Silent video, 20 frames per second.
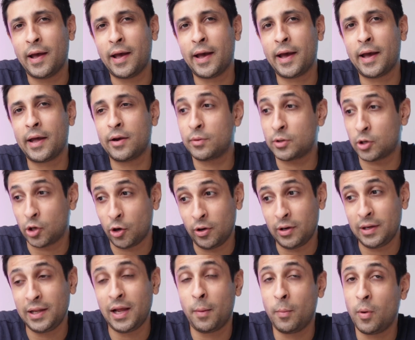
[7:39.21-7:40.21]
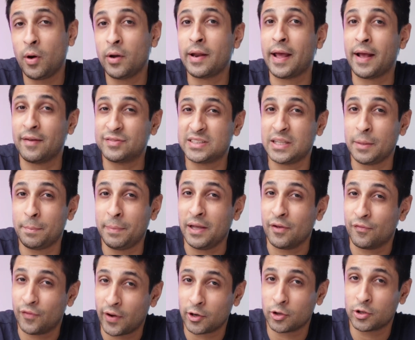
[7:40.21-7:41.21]
and currently I'm on
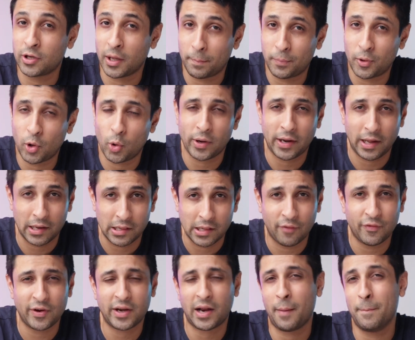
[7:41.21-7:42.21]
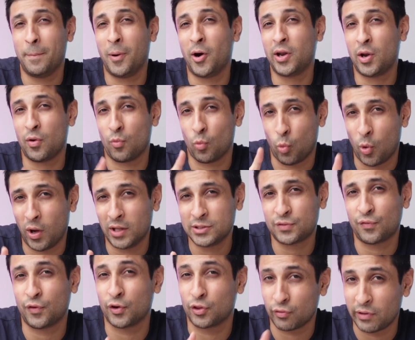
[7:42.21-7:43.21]
FCP, Final Cut Pro, and I love it. I bought it
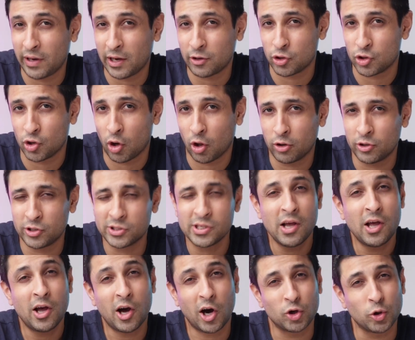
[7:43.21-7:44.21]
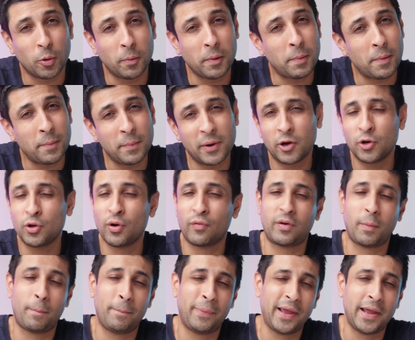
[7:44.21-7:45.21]
once for $300. Adobe Premiere, you have
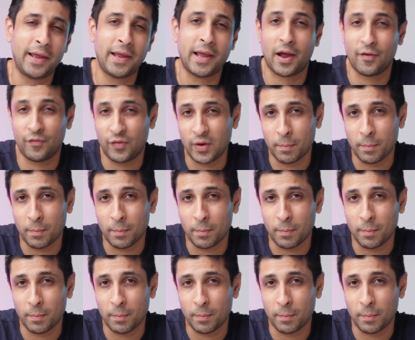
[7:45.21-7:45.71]
to pay every